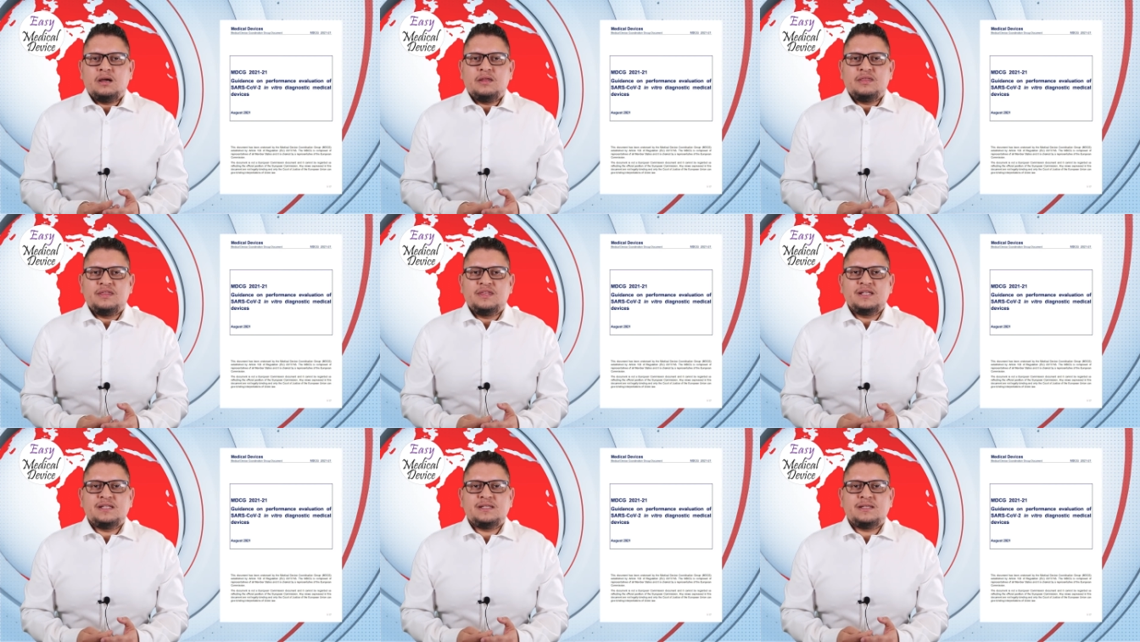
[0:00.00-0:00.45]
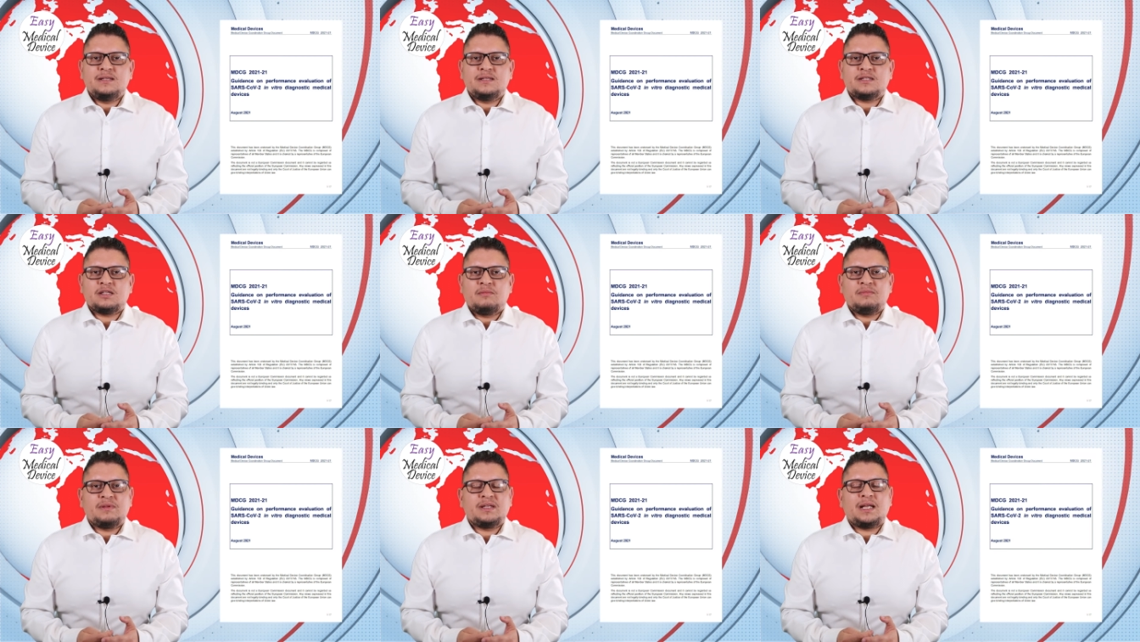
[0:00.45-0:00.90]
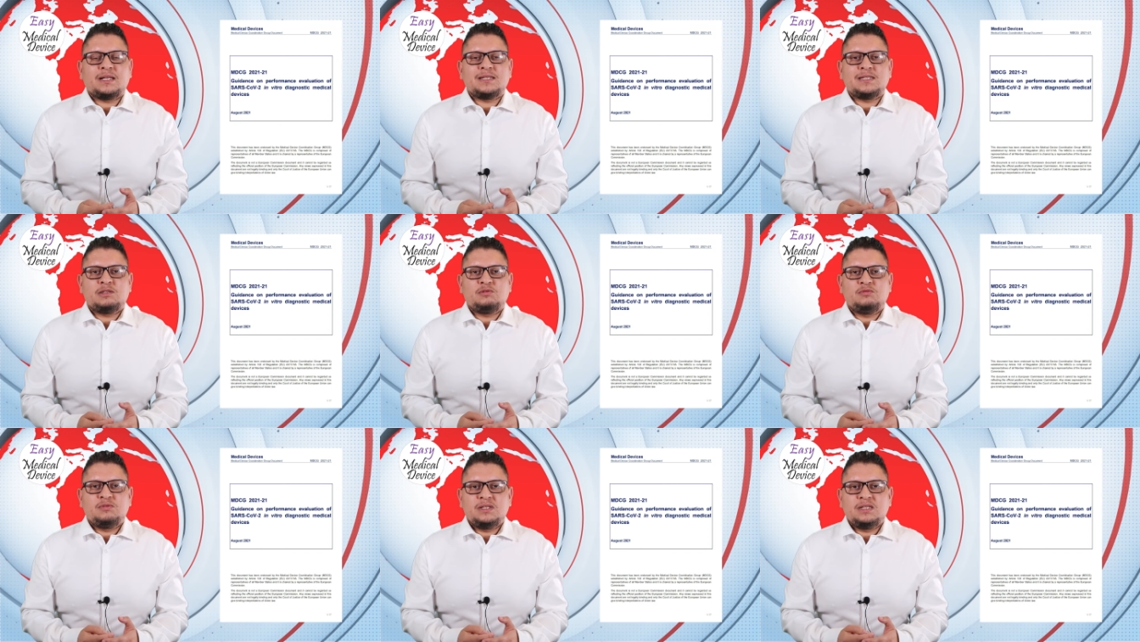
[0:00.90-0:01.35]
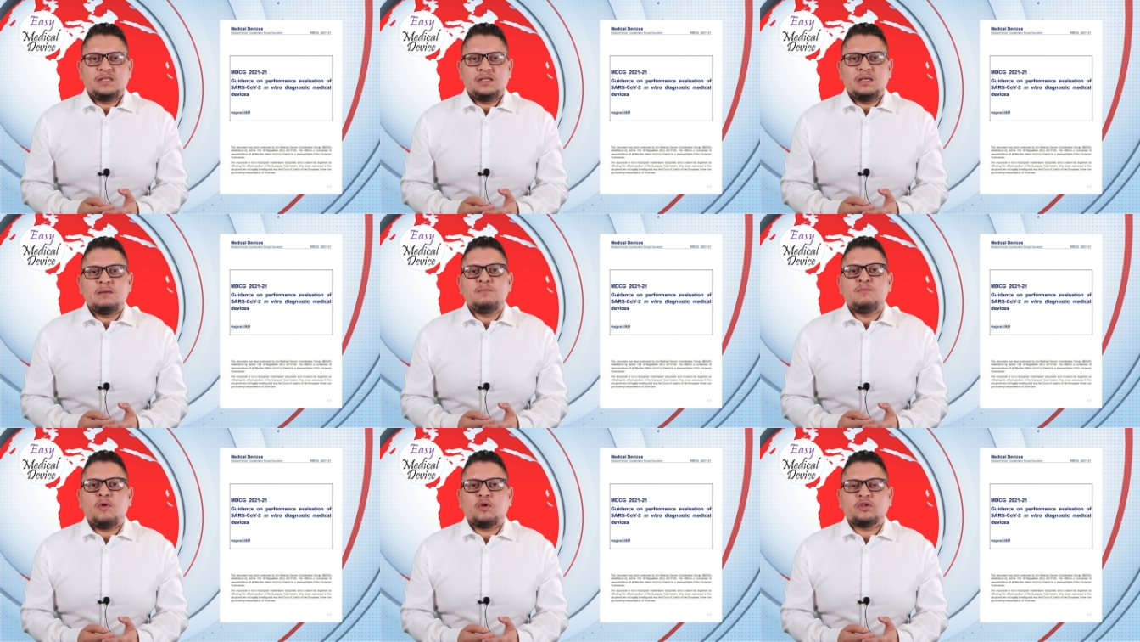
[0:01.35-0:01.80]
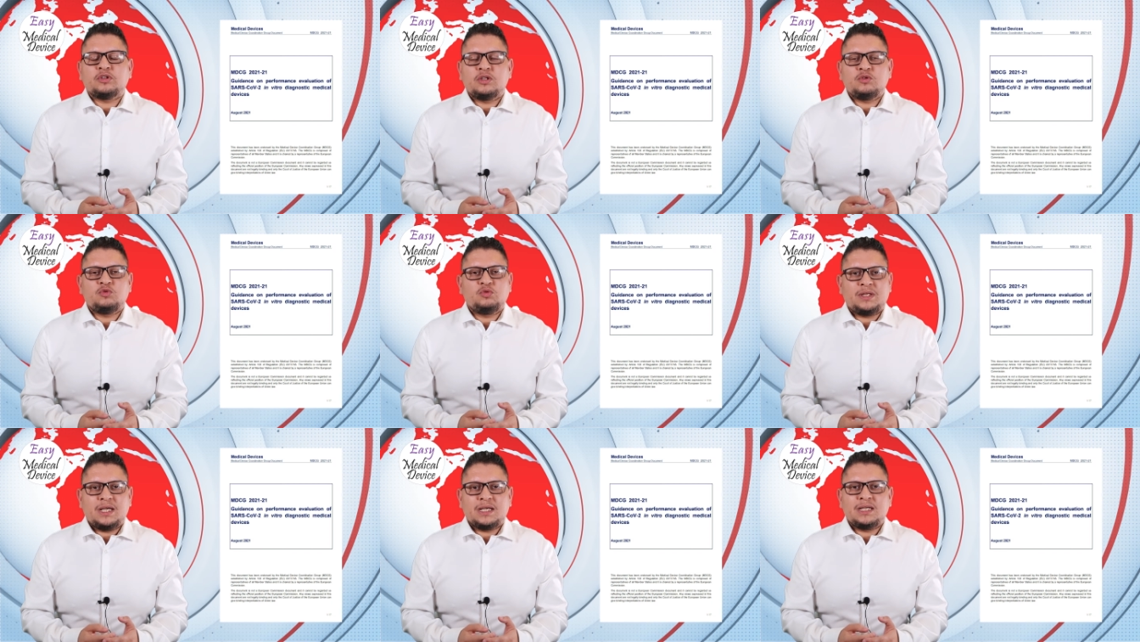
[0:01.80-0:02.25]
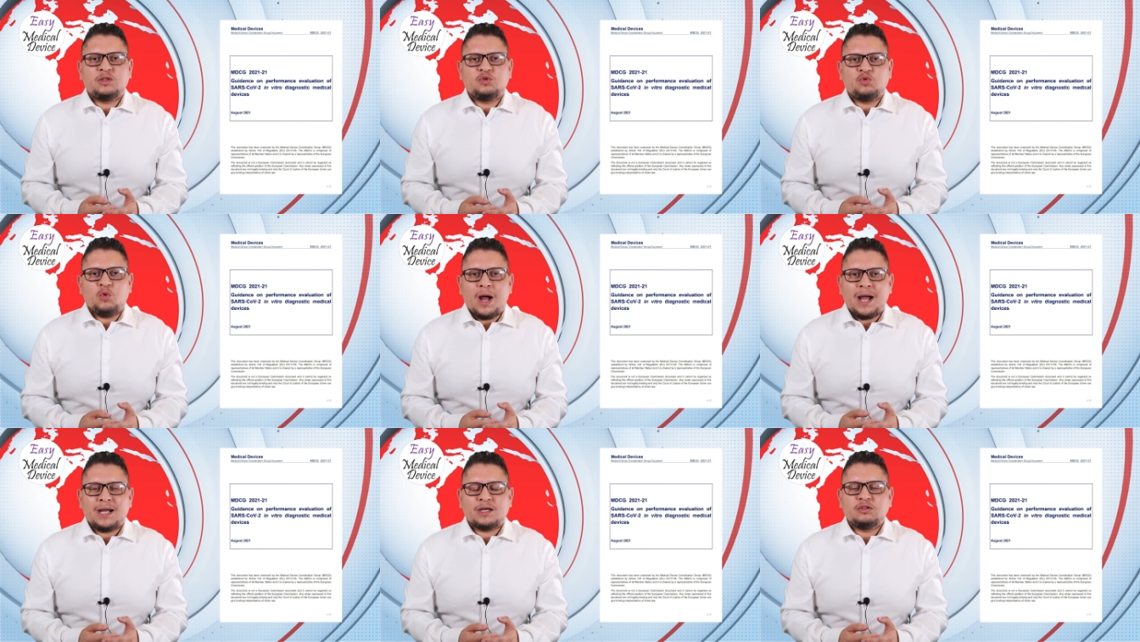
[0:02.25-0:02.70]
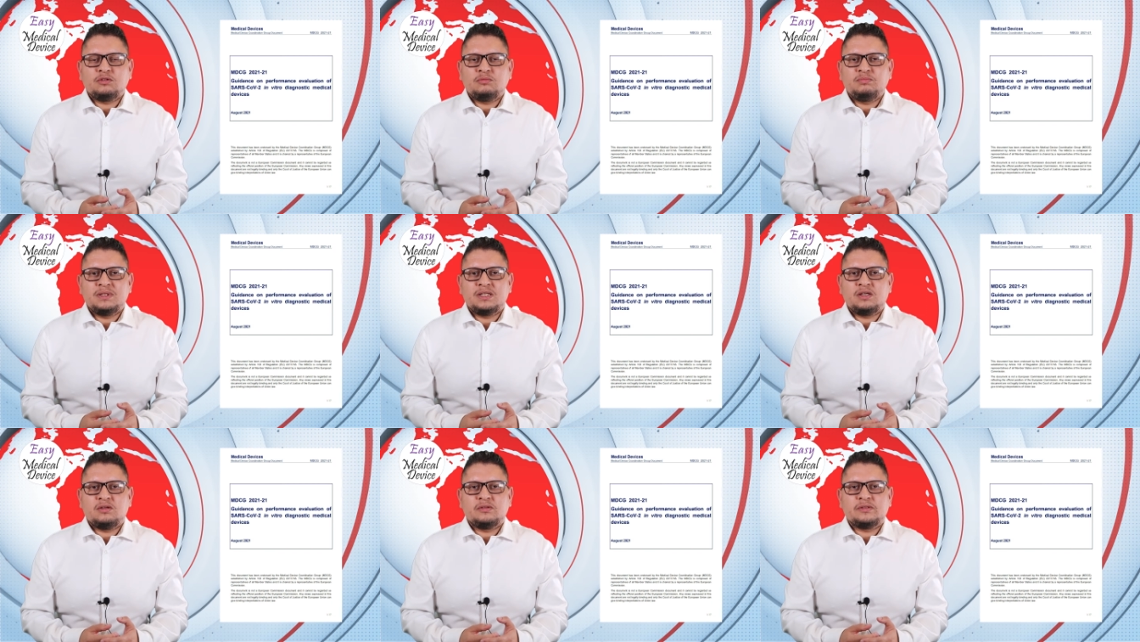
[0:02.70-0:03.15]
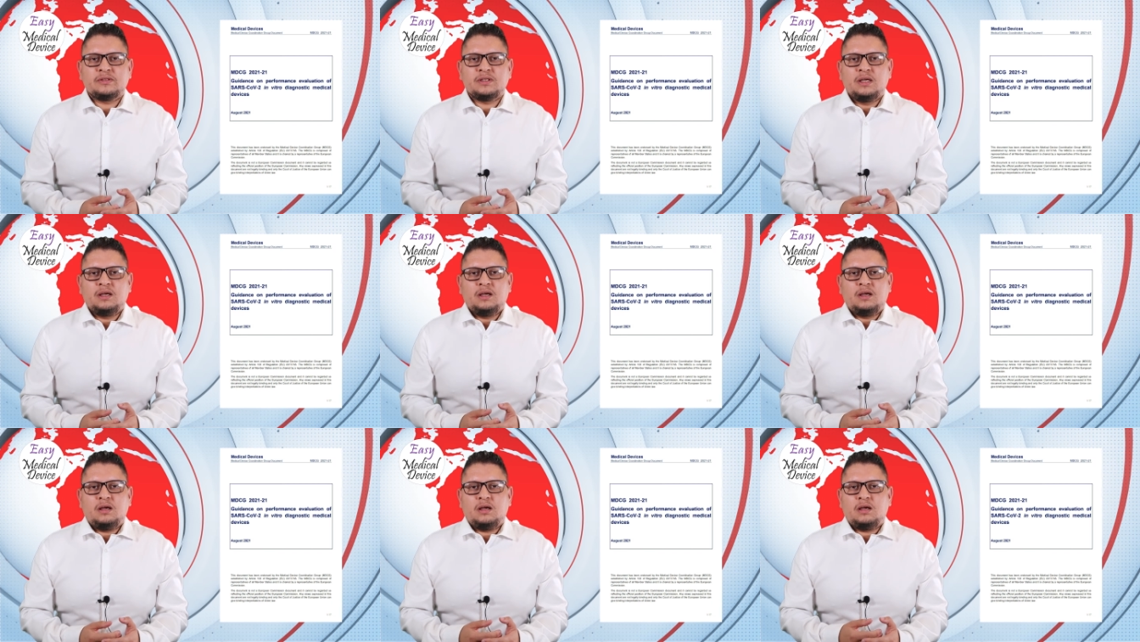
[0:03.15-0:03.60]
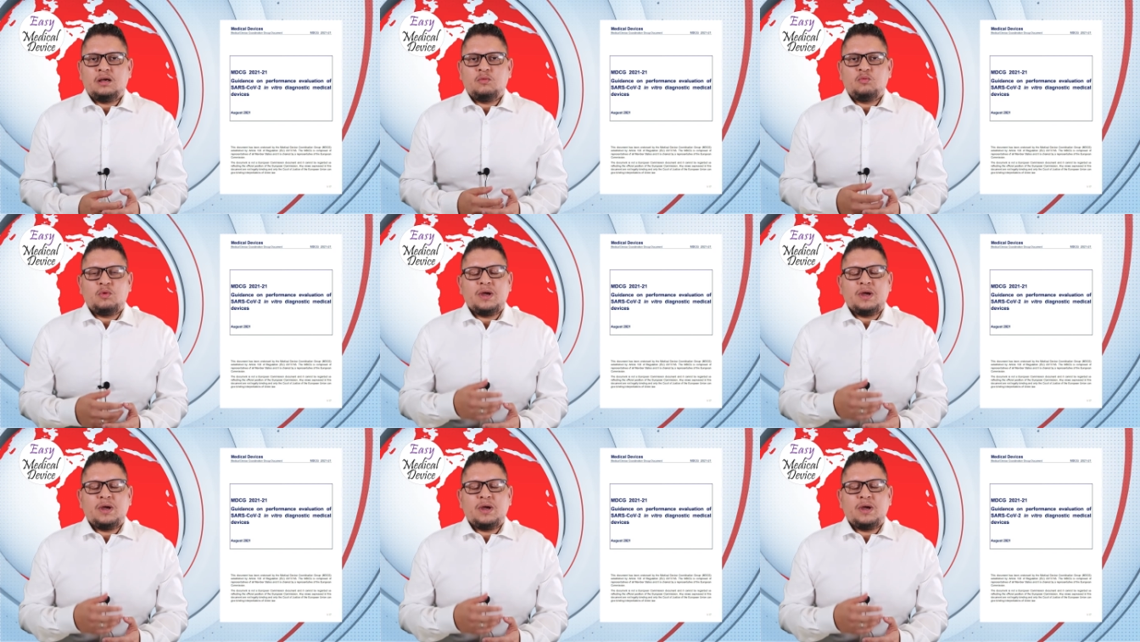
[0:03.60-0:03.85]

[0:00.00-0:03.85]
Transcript: this is something that is really important to take into account because uh,